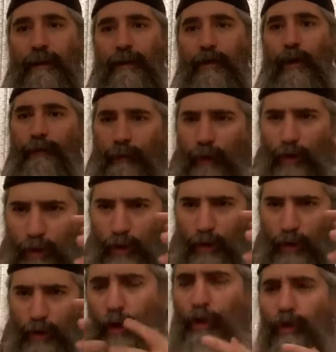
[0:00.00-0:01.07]
So for
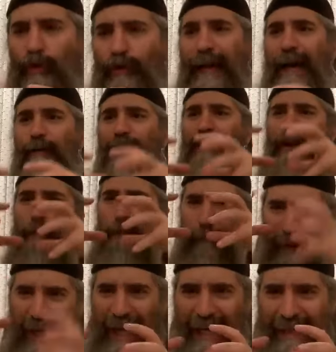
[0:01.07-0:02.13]
sure you're now in a
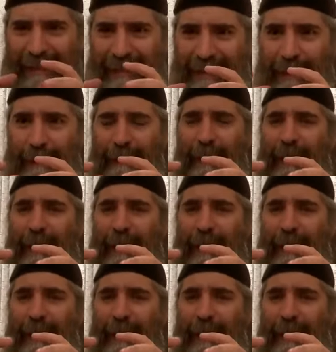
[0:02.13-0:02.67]
place